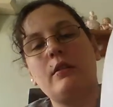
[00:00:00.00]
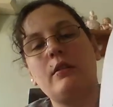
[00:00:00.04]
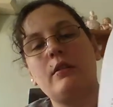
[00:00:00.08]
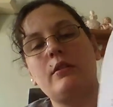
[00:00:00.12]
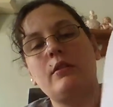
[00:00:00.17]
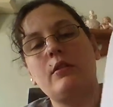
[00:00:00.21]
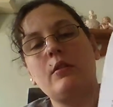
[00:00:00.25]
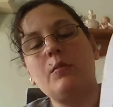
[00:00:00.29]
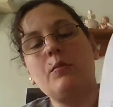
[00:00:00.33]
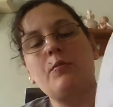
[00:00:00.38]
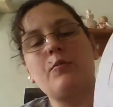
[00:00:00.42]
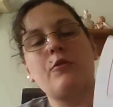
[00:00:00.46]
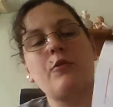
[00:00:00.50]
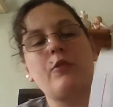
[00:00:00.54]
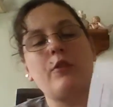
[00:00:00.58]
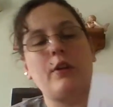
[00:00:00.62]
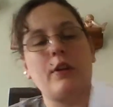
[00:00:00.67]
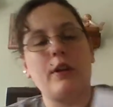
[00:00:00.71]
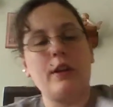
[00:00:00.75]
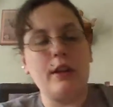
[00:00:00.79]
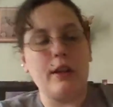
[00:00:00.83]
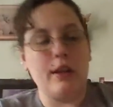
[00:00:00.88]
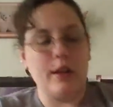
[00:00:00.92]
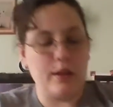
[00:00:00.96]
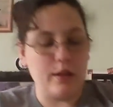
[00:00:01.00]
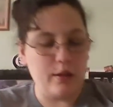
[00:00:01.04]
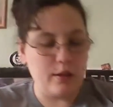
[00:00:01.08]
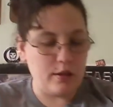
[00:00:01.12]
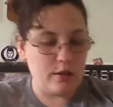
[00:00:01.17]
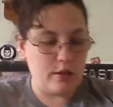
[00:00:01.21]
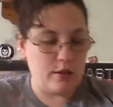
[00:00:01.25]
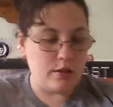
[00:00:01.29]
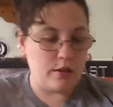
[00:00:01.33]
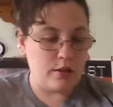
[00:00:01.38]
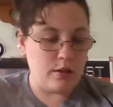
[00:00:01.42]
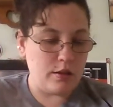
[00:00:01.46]
So pretty.
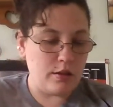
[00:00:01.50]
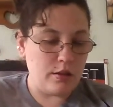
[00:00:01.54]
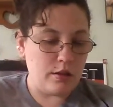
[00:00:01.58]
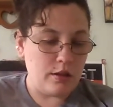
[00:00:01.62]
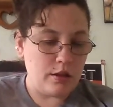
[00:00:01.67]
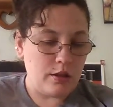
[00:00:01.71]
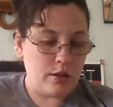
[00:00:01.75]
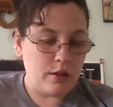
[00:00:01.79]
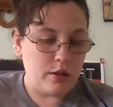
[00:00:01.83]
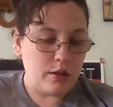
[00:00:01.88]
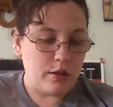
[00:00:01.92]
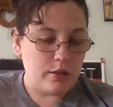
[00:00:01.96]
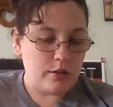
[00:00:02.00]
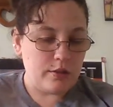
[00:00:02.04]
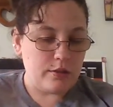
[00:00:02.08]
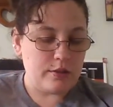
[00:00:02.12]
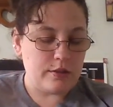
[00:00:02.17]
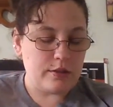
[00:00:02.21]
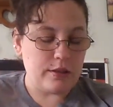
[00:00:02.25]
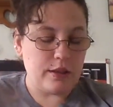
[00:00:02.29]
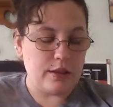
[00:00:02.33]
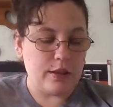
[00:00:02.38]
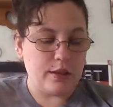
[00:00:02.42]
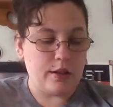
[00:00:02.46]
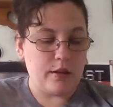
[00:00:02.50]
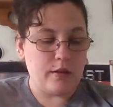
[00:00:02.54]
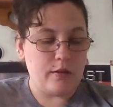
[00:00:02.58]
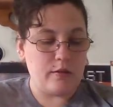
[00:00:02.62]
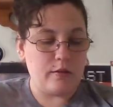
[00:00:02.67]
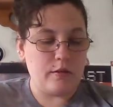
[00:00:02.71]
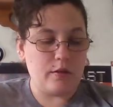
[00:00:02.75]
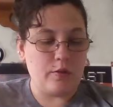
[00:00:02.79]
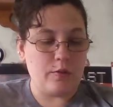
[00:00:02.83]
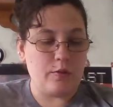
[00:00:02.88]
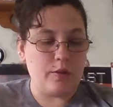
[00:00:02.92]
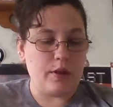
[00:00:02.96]
Let's see here
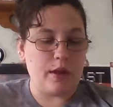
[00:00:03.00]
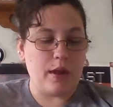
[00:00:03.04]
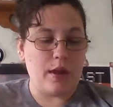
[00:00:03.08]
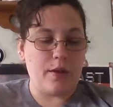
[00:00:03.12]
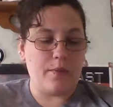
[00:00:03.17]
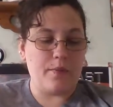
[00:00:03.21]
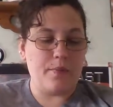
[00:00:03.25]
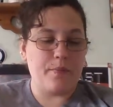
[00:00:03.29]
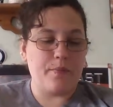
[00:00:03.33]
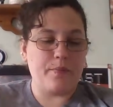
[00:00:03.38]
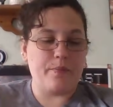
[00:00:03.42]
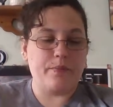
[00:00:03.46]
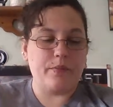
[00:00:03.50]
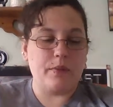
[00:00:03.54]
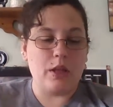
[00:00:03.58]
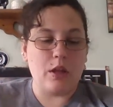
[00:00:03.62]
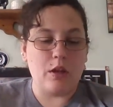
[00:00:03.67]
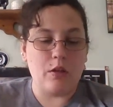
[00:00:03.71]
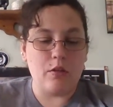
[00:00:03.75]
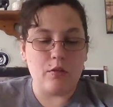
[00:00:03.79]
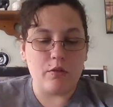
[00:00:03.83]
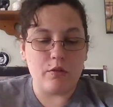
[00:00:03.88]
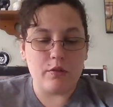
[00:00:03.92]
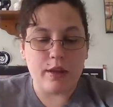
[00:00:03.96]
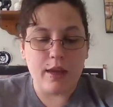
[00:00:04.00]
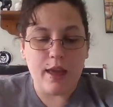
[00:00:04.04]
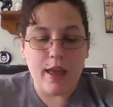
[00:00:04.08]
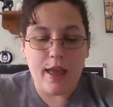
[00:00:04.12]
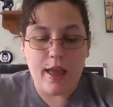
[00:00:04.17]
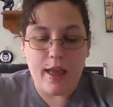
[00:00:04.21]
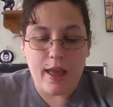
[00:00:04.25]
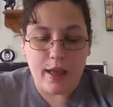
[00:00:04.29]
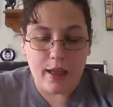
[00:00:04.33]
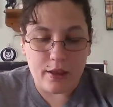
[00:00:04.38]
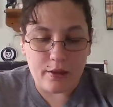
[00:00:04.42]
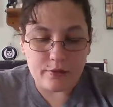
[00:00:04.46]
what we got.
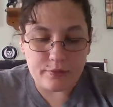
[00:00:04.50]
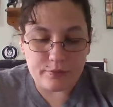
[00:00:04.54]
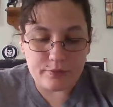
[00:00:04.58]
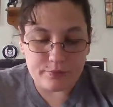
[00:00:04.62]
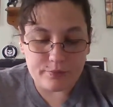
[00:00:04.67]
Okay.